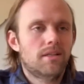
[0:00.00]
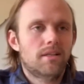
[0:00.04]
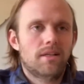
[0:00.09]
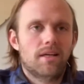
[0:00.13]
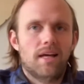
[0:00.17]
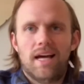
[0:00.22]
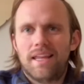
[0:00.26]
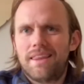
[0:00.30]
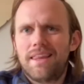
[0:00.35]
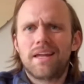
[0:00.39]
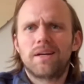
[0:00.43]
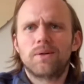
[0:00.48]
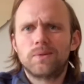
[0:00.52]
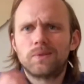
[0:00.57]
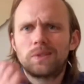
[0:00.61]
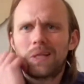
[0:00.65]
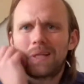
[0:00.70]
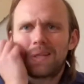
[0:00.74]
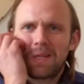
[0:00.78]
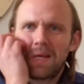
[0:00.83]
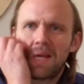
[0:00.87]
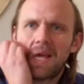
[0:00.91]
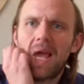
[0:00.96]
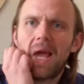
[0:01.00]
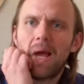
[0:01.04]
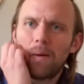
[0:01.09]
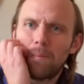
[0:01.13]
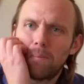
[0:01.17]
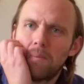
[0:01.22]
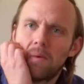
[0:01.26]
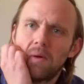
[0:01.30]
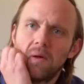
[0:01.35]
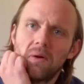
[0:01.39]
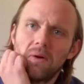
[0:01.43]
And then it was like the
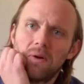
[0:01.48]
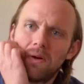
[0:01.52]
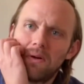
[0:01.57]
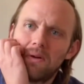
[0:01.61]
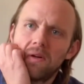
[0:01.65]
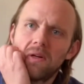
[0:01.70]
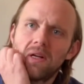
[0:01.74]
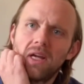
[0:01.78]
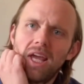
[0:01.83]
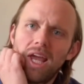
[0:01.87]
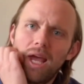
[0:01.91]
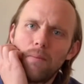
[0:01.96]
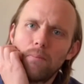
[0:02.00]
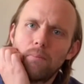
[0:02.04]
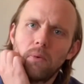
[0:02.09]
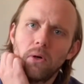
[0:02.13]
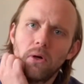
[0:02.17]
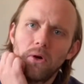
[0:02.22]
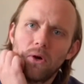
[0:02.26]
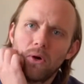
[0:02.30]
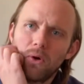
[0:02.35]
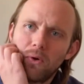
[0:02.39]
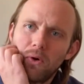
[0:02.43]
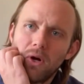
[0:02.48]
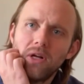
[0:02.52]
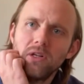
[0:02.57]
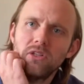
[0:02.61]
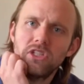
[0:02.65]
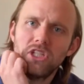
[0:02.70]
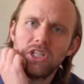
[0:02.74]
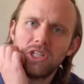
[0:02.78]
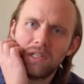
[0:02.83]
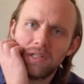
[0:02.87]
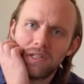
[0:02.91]
camper
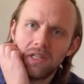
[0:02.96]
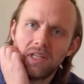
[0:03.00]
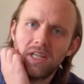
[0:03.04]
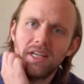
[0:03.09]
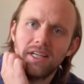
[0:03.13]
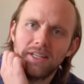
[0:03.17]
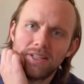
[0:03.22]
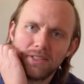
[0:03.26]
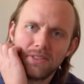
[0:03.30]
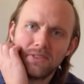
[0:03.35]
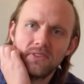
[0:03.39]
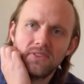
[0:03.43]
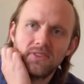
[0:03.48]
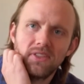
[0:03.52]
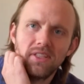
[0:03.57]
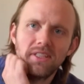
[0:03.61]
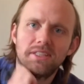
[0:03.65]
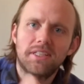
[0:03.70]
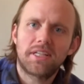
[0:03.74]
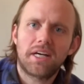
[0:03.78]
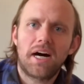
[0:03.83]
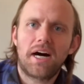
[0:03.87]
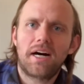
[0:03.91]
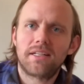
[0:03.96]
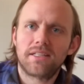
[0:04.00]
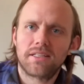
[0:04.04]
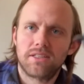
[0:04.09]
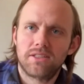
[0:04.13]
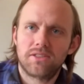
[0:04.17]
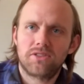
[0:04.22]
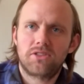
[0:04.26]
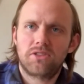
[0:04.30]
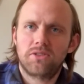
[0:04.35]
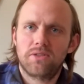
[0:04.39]
crunchy kids in
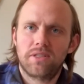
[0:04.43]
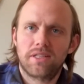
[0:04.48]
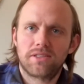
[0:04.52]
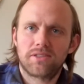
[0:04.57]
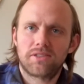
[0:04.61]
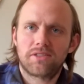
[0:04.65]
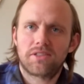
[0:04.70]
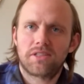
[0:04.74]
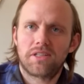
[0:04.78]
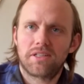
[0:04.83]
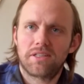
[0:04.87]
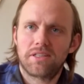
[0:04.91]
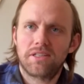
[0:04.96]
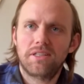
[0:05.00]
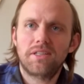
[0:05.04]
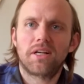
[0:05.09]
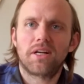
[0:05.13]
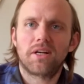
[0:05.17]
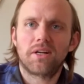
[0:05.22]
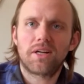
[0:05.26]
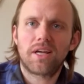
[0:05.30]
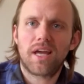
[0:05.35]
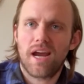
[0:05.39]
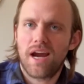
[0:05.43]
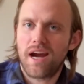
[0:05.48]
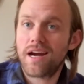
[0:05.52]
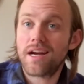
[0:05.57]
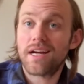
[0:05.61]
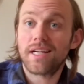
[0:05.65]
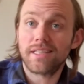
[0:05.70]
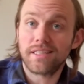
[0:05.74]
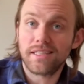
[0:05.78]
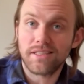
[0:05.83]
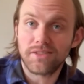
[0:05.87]
college who then started,
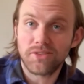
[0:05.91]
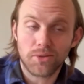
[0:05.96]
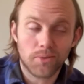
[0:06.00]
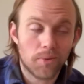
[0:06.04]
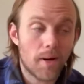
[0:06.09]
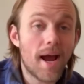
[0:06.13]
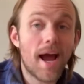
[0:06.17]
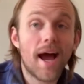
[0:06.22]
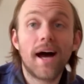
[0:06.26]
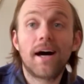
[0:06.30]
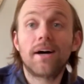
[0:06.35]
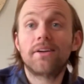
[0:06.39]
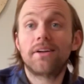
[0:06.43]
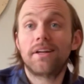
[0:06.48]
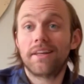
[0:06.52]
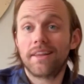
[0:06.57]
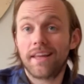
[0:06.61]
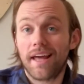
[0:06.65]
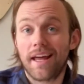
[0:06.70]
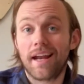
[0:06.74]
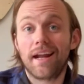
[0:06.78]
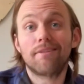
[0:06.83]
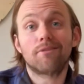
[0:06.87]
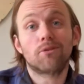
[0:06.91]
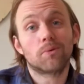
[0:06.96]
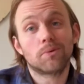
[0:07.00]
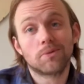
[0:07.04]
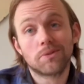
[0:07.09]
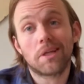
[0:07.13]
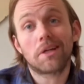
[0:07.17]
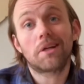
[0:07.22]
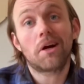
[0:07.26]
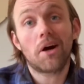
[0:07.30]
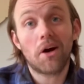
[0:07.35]
carrying these around. And then everyone was
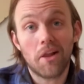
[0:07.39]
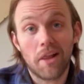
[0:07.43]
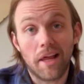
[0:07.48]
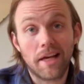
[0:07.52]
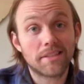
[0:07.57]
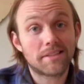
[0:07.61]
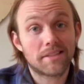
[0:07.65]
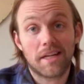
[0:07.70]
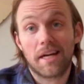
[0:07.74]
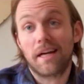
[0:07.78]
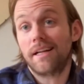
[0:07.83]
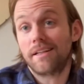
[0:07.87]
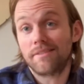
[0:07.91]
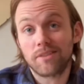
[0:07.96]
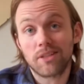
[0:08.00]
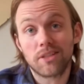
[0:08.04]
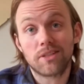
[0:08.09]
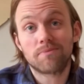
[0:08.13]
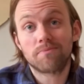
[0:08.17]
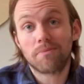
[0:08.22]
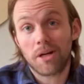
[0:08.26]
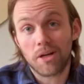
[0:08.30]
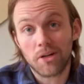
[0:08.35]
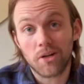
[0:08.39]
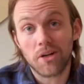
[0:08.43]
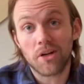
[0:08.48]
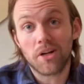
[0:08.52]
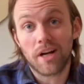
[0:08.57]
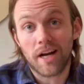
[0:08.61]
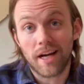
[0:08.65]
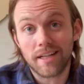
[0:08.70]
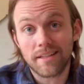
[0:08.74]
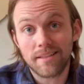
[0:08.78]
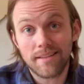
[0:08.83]
like, oh, that's kind of a good
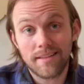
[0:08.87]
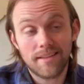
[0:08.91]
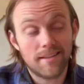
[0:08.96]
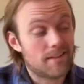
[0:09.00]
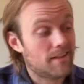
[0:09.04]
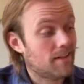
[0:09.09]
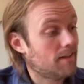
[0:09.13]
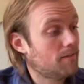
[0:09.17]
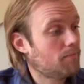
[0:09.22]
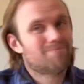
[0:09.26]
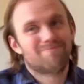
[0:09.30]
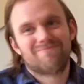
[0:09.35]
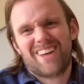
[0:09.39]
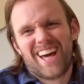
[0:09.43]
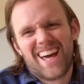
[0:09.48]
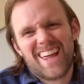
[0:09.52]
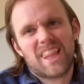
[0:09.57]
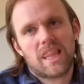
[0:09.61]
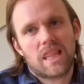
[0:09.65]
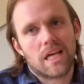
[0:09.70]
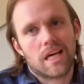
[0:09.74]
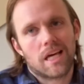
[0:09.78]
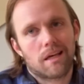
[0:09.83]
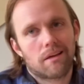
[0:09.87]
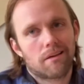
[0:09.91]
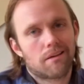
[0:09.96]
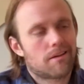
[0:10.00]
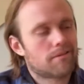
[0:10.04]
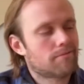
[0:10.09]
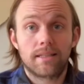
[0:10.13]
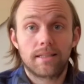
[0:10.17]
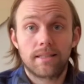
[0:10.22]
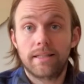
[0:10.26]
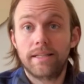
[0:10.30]
idea, I
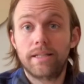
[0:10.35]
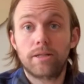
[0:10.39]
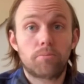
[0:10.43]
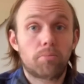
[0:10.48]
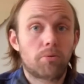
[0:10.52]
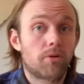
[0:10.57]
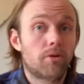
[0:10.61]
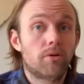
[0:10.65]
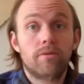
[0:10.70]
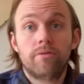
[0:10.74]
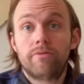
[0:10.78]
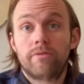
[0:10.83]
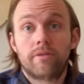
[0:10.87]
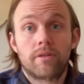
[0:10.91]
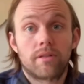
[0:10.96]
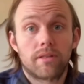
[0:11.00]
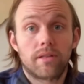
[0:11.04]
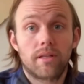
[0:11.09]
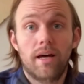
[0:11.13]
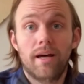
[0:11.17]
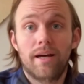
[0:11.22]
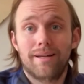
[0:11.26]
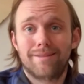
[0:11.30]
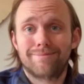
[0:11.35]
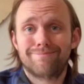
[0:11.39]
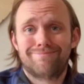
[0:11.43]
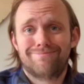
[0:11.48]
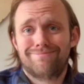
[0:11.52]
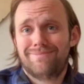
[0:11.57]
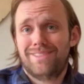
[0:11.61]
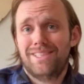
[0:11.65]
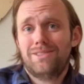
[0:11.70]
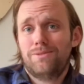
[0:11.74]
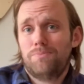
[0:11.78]
think. Leak-proof,
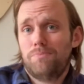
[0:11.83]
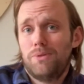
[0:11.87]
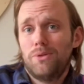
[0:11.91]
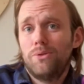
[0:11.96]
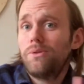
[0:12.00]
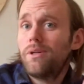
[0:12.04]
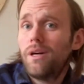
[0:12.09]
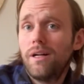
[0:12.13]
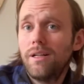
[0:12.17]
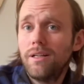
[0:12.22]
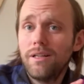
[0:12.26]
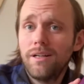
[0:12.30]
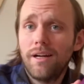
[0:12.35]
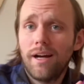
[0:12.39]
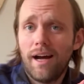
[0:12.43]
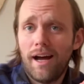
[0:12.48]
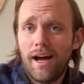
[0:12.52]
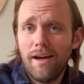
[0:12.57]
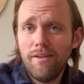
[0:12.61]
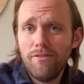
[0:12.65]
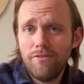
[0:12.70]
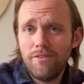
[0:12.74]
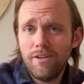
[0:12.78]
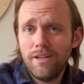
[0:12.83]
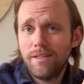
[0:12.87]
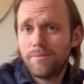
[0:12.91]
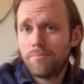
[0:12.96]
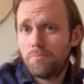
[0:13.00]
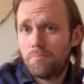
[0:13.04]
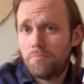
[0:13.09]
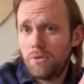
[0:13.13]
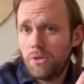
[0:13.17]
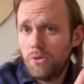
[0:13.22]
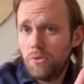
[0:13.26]
light. This blue color, I
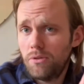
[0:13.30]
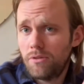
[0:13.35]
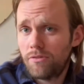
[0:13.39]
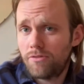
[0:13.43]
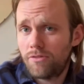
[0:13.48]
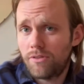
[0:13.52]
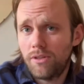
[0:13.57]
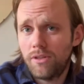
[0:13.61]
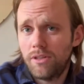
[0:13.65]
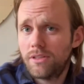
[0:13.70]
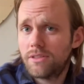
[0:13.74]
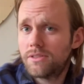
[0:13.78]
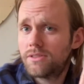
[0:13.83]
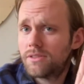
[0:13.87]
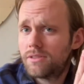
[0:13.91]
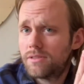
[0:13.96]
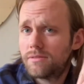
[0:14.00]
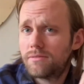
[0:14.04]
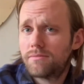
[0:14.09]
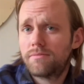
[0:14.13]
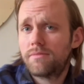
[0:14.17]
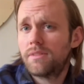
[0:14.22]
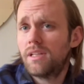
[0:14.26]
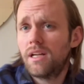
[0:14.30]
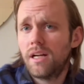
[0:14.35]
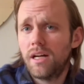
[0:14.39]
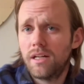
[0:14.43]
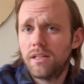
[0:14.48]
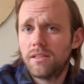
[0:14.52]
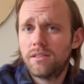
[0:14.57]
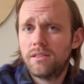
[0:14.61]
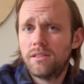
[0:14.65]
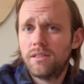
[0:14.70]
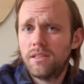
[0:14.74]
find beautiful. It's,
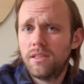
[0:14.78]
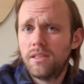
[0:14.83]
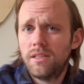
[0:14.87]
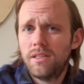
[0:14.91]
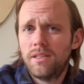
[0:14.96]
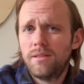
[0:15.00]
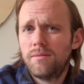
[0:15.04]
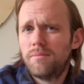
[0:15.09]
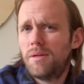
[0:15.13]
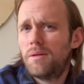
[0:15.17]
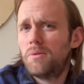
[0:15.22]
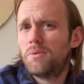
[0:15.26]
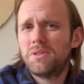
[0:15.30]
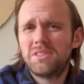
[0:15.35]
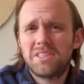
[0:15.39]
maybe we